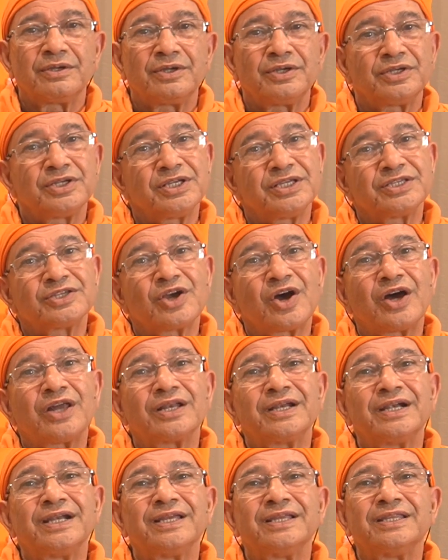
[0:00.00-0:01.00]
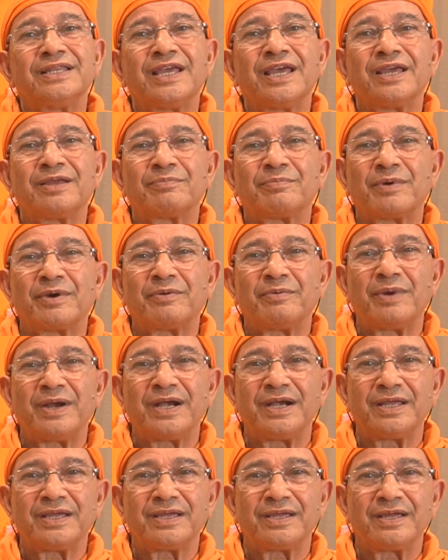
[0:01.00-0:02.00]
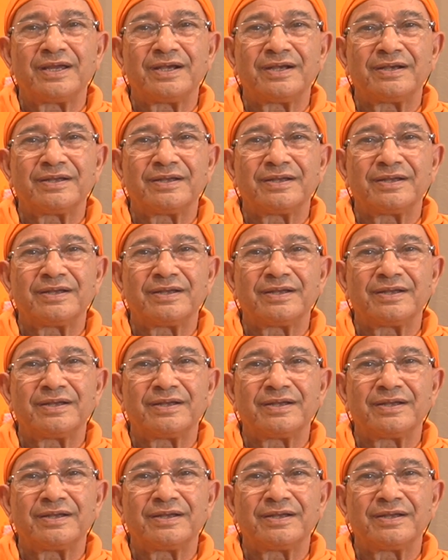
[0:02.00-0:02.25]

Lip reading: She is already there, pervading